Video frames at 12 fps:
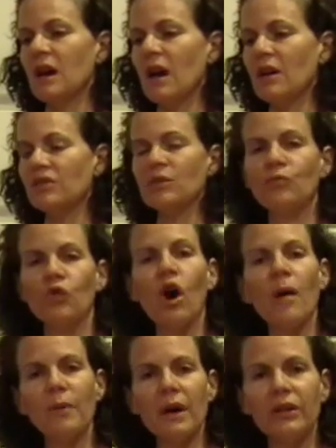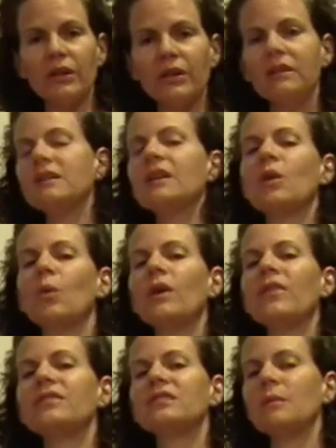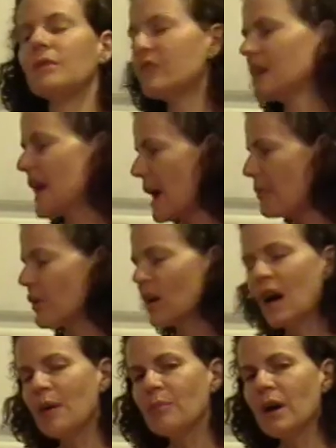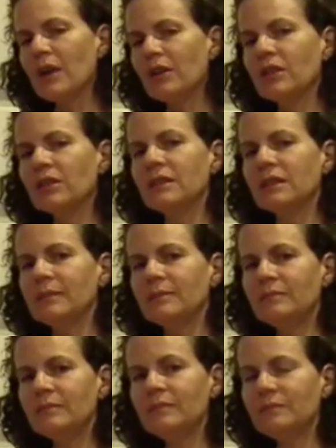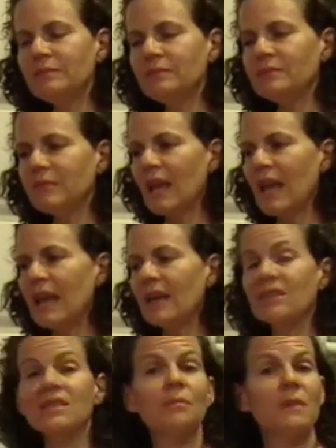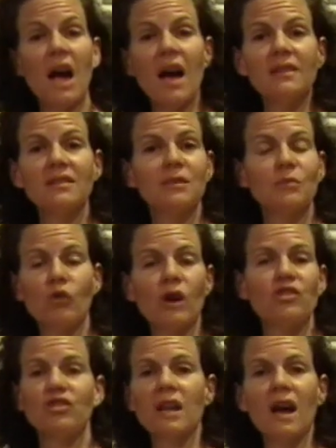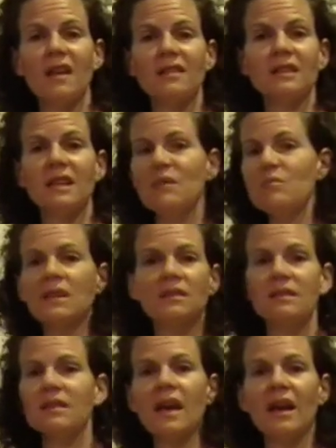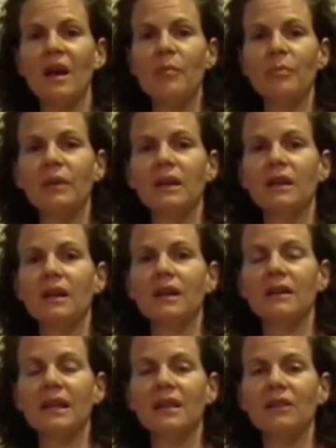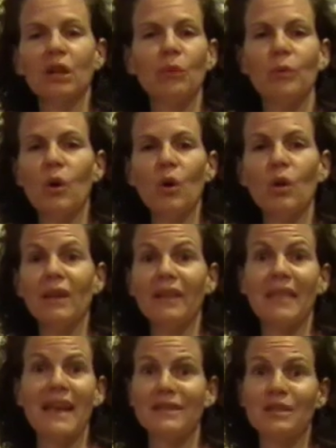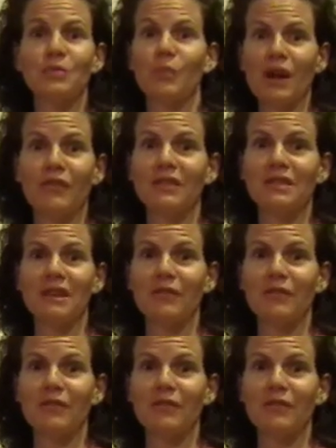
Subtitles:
some raw butter with some of the apricot butter and some nuts, some crushed nuts, and he mixes that up in a little bowl, and that's his breakfast